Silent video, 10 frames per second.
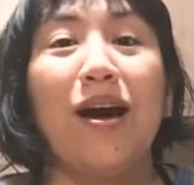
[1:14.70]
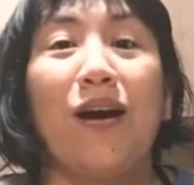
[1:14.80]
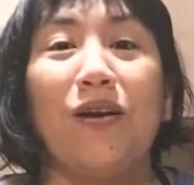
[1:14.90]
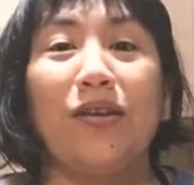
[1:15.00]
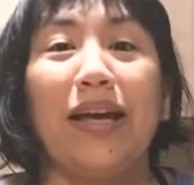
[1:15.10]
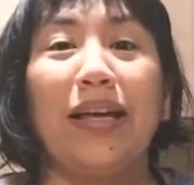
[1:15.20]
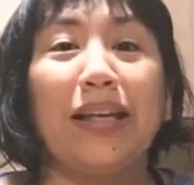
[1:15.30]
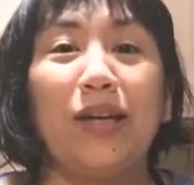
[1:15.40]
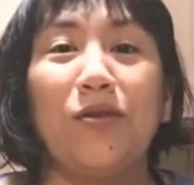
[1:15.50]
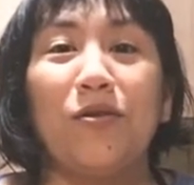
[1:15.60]
on the
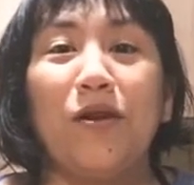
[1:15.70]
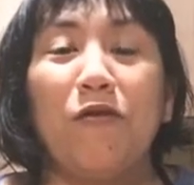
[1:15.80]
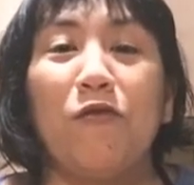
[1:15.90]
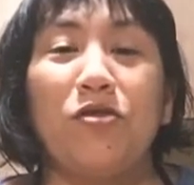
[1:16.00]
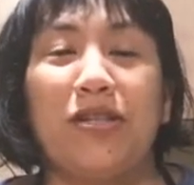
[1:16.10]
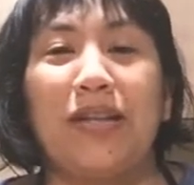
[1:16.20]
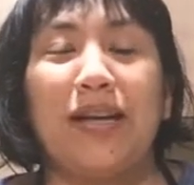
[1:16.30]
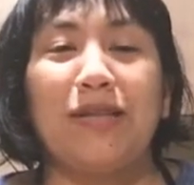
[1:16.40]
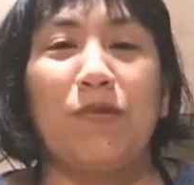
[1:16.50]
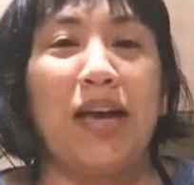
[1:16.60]
little food
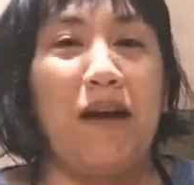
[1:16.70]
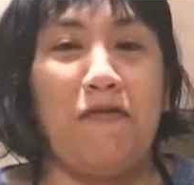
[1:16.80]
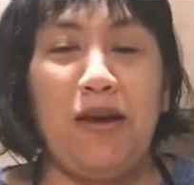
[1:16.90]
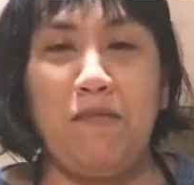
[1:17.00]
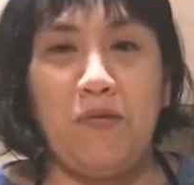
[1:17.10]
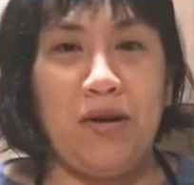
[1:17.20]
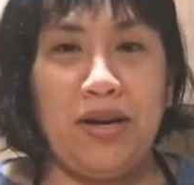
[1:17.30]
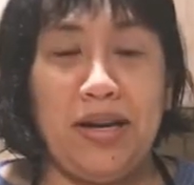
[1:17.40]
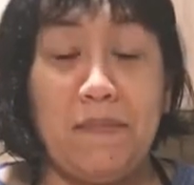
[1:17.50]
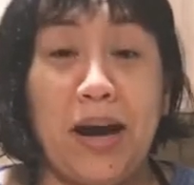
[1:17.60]
stands we have everywhere
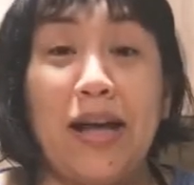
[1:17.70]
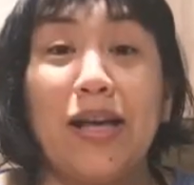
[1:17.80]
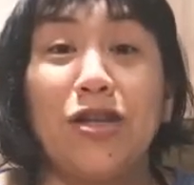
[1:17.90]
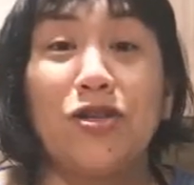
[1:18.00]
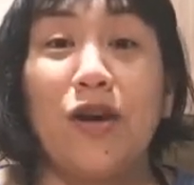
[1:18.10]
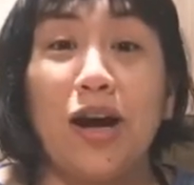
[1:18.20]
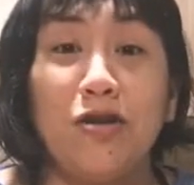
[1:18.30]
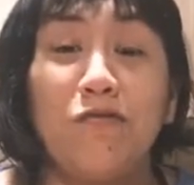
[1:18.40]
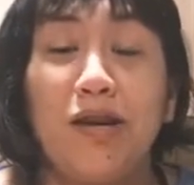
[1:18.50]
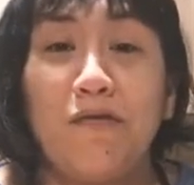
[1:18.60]
in Lima. So are
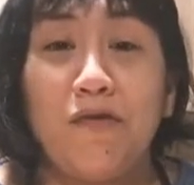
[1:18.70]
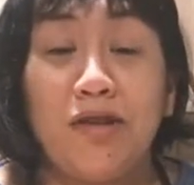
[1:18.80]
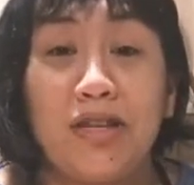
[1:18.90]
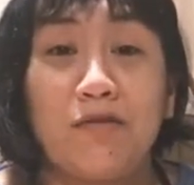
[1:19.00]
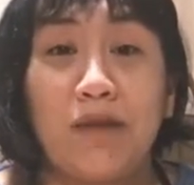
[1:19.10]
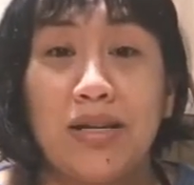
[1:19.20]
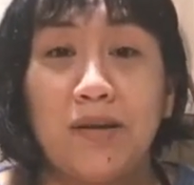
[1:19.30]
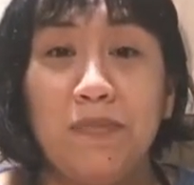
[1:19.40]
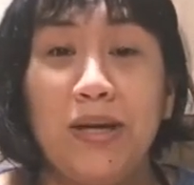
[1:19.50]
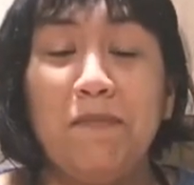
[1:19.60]
you ready for this
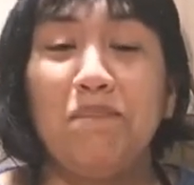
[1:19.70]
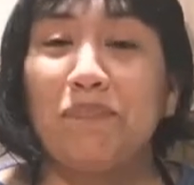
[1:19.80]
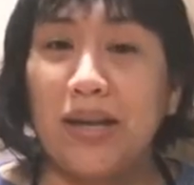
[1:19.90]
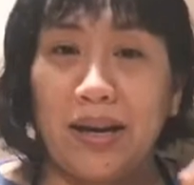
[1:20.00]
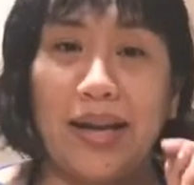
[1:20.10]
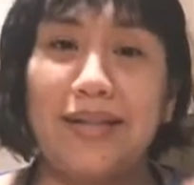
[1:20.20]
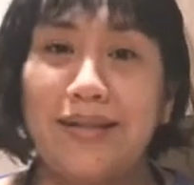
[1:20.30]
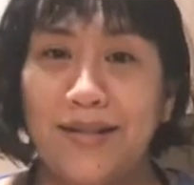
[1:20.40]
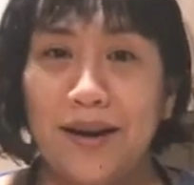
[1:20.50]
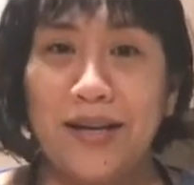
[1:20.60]
recipe? Let's
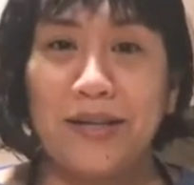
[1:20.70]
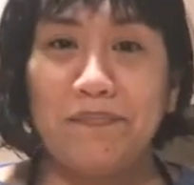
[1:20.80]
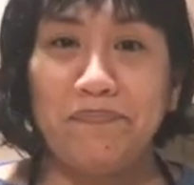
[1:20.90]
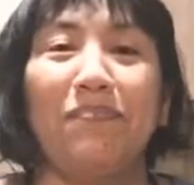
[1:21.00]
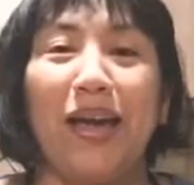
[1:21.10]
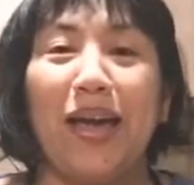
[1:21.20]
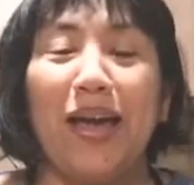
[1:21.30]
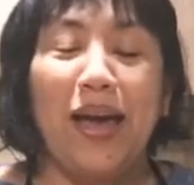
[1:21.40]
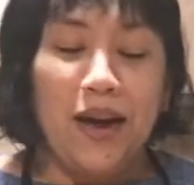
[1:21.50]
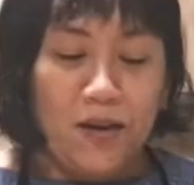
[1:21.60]
start.
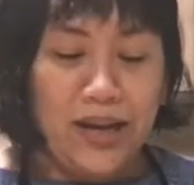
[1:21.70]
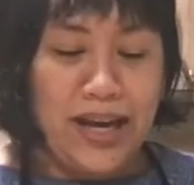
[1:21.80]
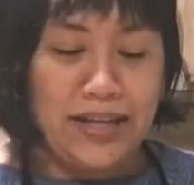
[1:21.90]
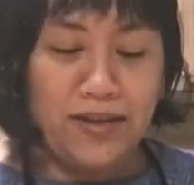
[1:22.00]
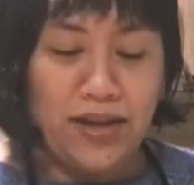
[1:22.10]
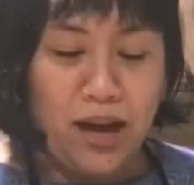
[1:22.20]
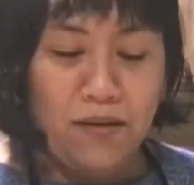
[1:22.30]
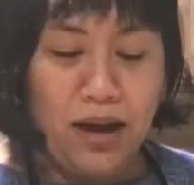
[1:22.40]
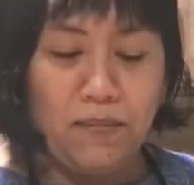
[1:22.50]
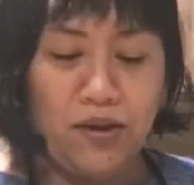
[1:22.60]
Okay, so
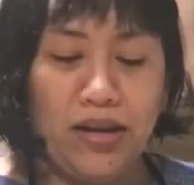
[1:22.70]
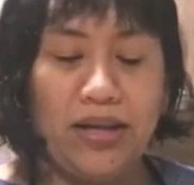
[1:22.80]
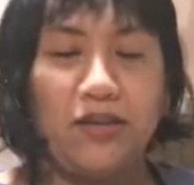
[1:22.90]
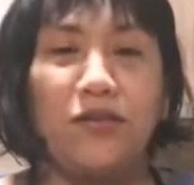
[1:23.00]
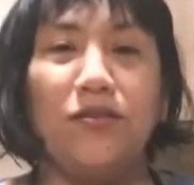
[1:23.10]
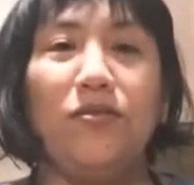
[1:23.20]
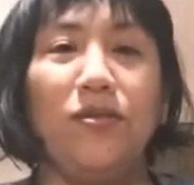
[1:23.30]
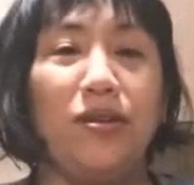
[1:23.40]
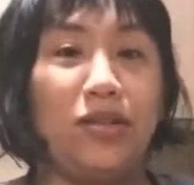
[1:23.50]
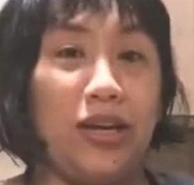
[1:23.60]
now I'm going to
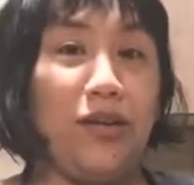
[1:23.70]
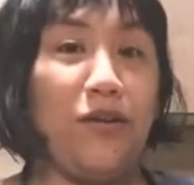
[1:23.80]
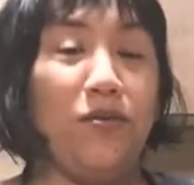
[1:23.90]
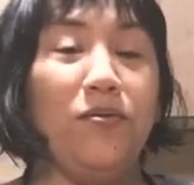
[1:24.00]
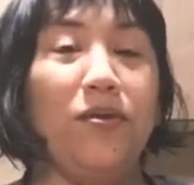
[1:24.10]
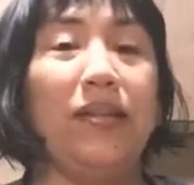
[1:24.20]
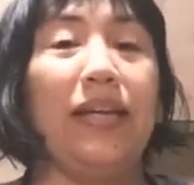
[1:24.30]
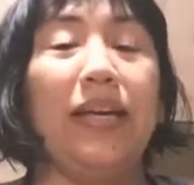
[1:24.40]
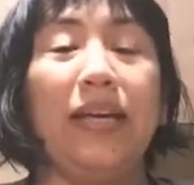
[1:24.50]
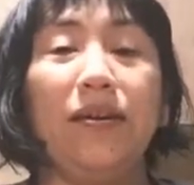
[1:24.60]
tell you
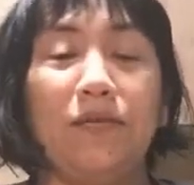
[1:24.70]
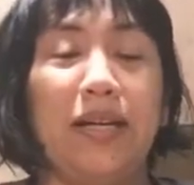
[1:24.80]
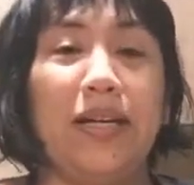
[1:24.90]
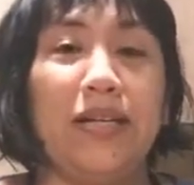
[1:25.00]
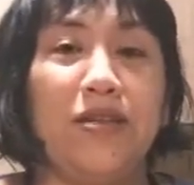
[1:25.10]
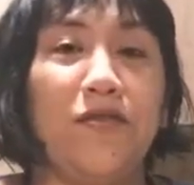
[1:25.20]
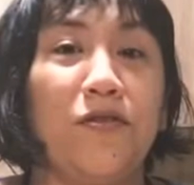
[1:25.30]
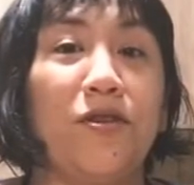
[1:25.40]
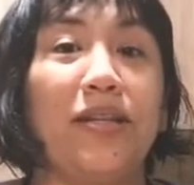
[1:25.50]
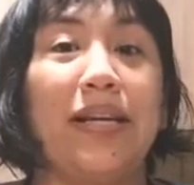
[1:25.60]
the ingredients
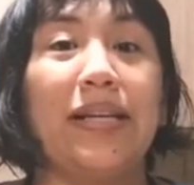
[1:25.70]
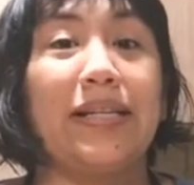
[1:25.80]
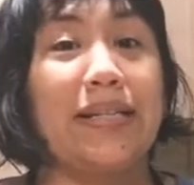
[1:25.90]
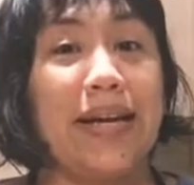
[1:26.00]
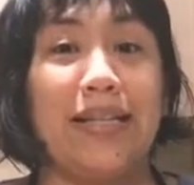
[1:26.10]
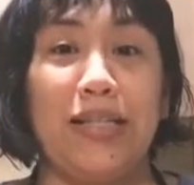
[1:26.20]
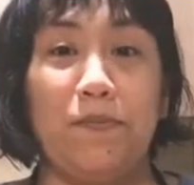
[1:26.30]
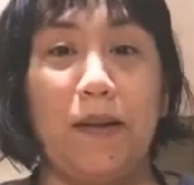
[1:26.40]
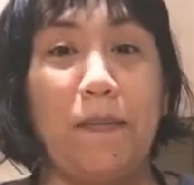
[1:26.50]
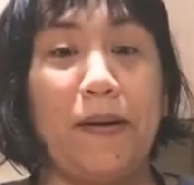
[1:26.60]
for the
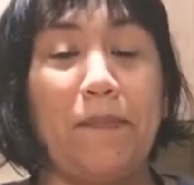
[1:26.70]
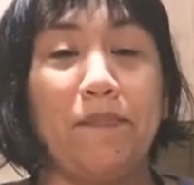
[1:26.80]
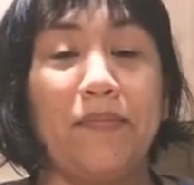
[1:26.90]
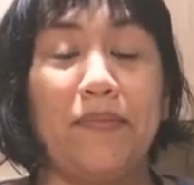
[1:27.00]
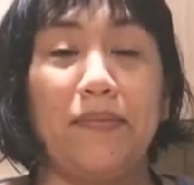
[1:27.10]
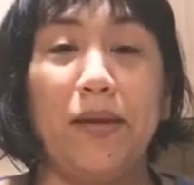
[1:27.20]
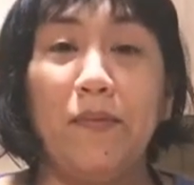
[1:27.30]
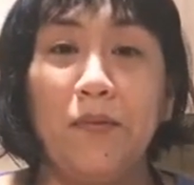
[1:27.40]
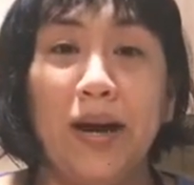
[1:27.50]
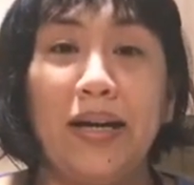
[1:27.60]
salchipapa.
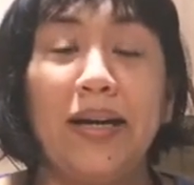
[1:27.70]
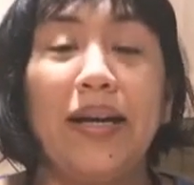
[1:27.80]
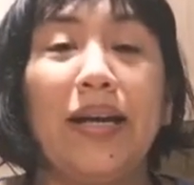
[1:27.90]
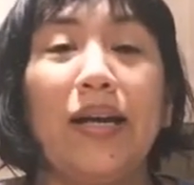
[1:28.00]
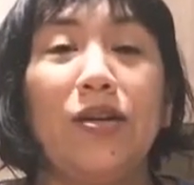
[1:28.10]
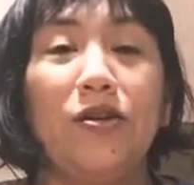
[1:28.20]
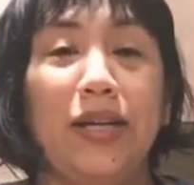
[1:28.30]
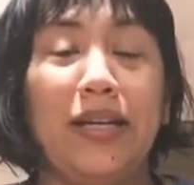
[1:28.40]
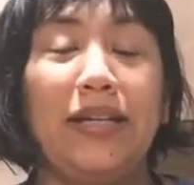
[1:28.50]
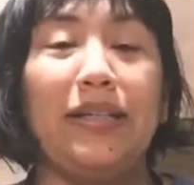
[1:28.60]
Number one, you
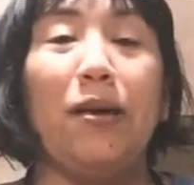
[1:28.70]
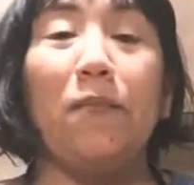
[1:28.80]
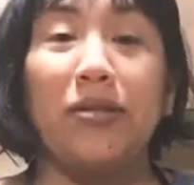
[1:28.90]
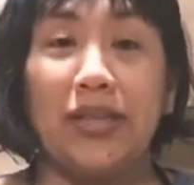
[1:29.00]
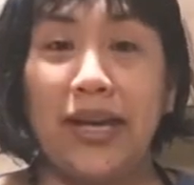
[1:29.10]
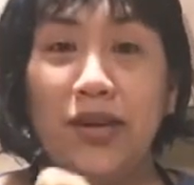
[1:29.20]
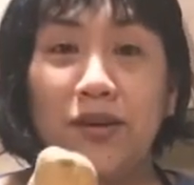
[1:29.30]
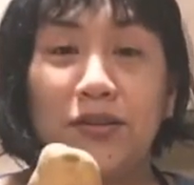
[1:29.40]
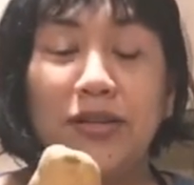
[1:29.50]
need potato.